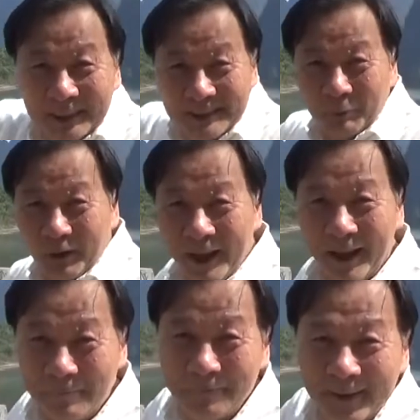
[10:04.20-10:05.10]
that's what
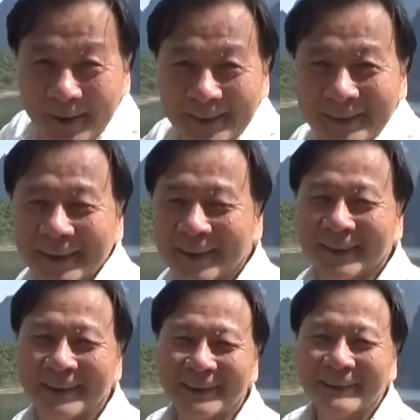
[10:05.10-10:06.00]
happened.
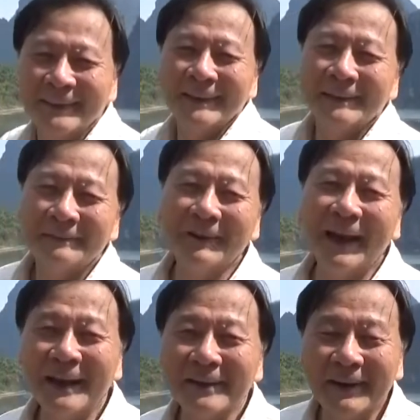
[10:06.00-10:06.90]
But
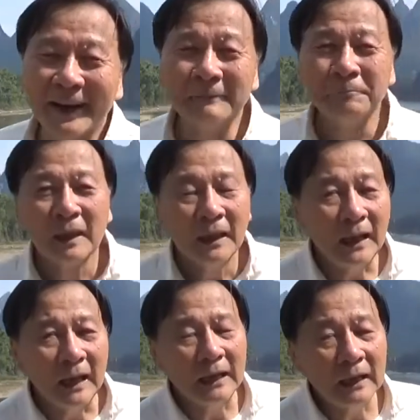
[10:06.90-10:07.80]
anyway,
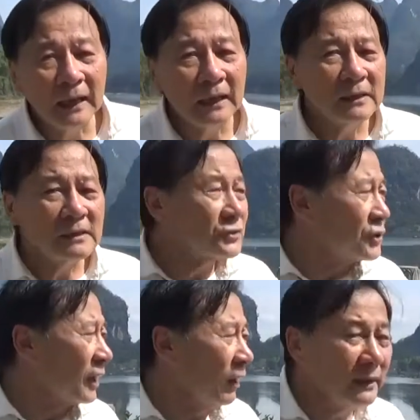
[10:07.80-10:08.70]

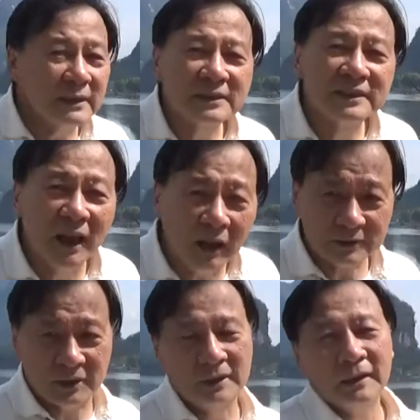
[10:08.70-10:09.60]
qigong is not